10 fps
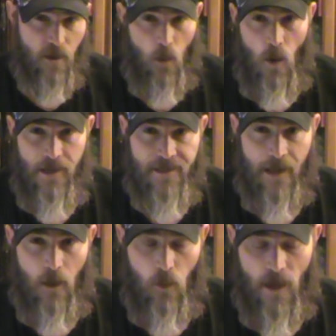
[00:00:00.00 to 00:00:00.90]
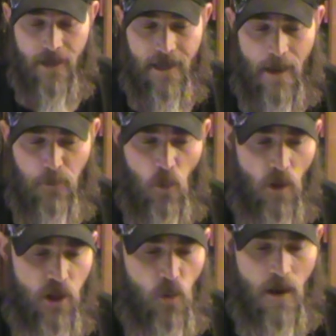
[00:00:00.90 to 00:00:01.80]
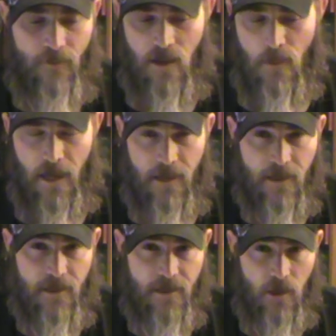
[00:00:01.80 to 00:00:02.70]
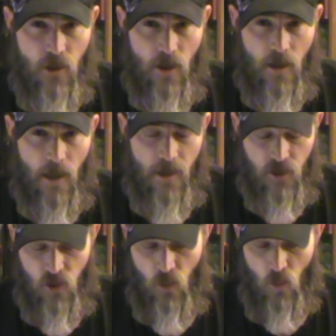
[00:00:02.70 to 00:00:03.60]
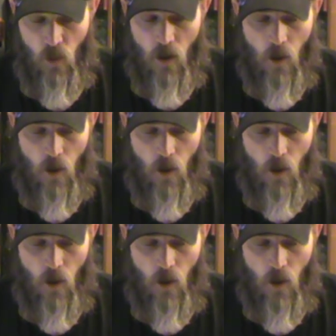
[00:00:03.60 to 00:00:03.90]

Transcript: the quest out, at that point you have to make a decision as to